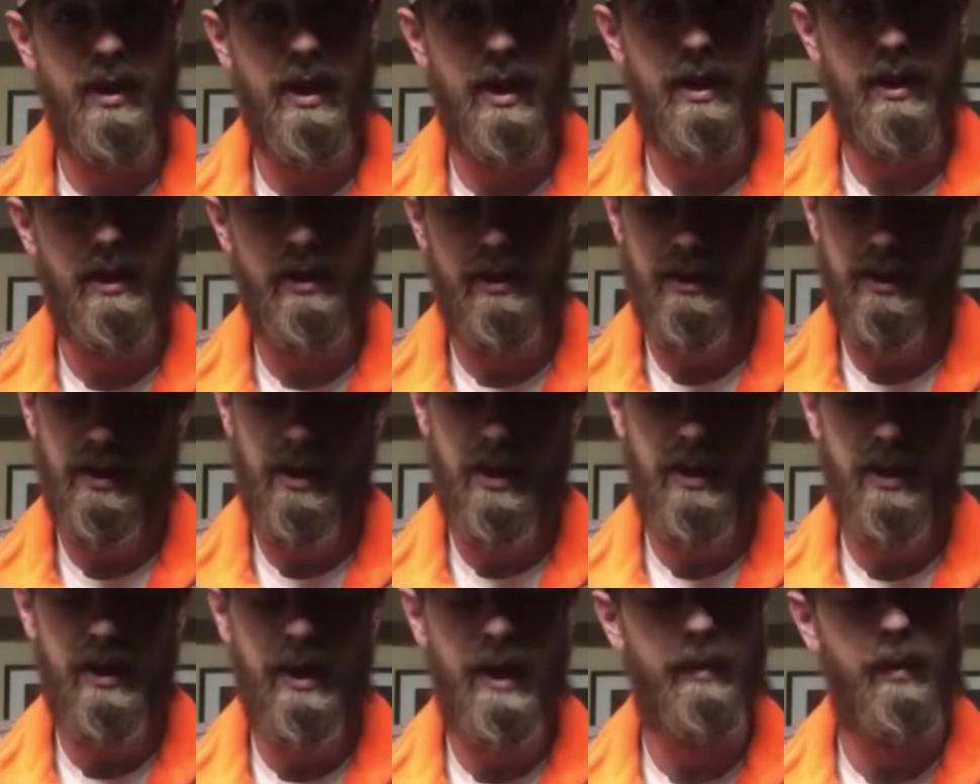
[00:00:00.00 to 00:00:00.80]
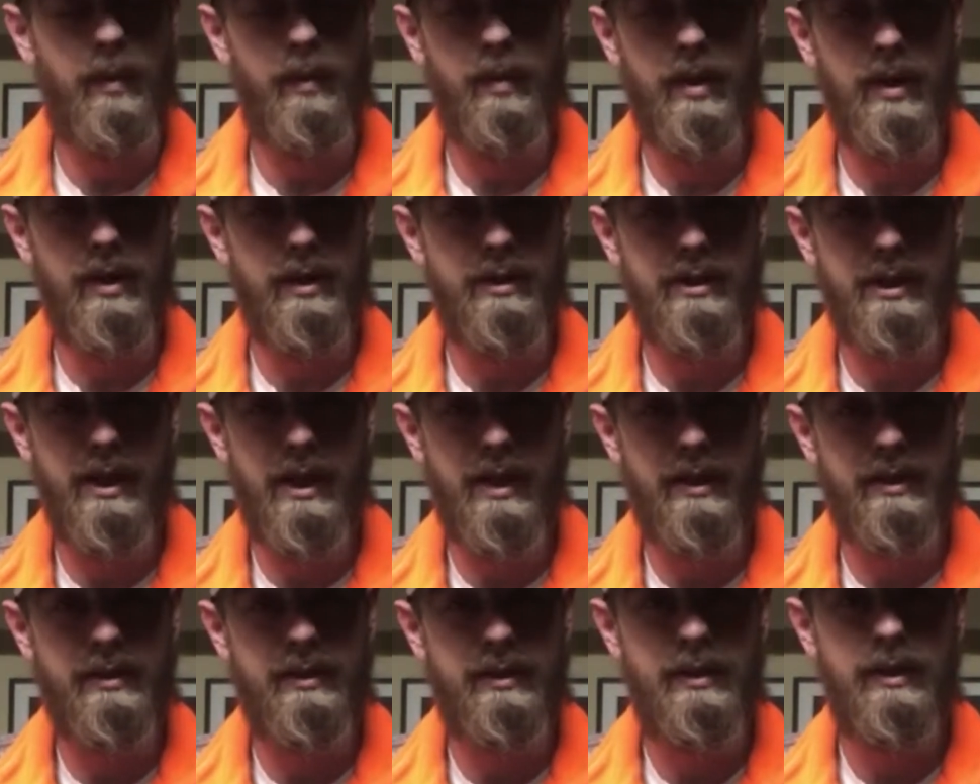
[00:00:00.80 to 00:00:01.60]
had it, and everywhere I
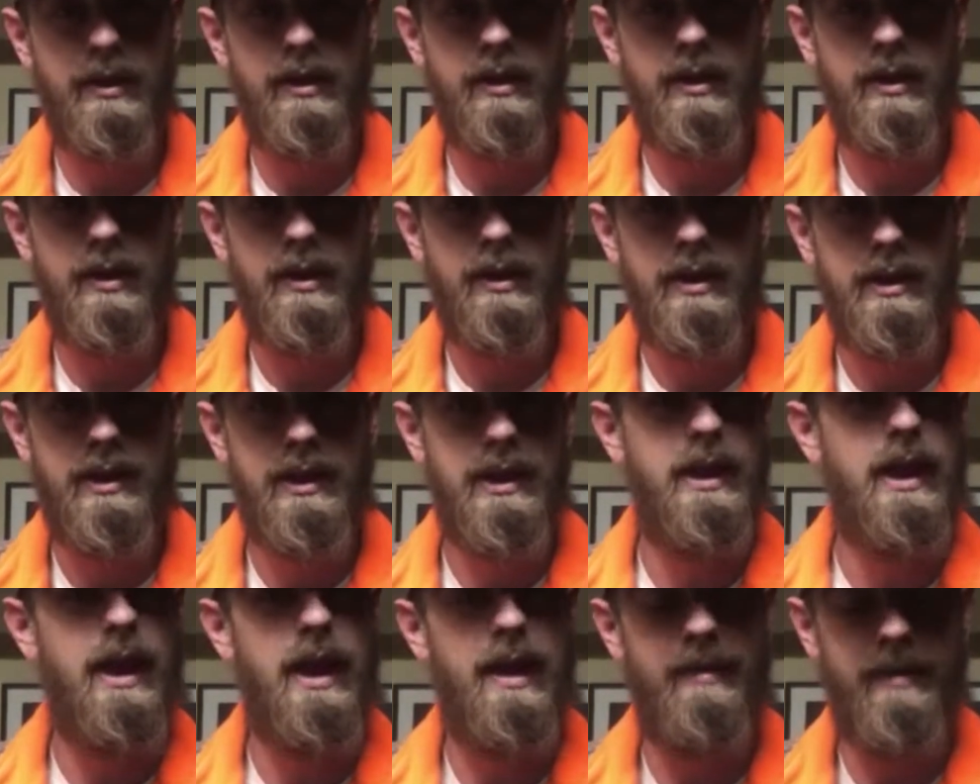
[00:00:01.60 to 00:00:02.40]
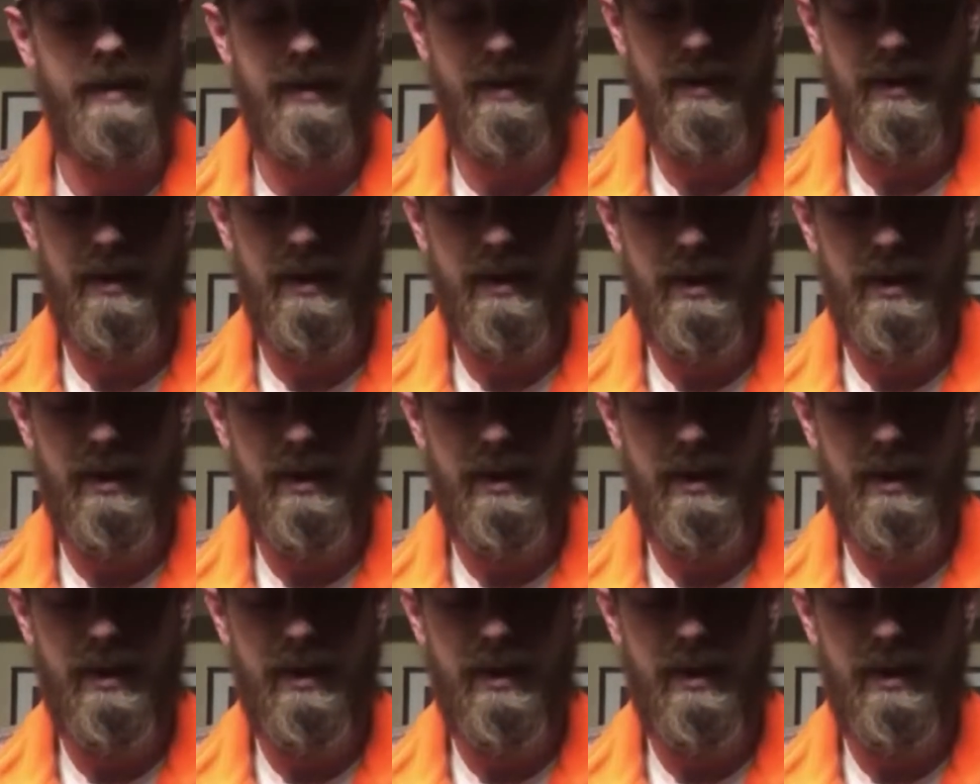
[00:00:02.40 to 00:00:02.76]
checked didn't have it.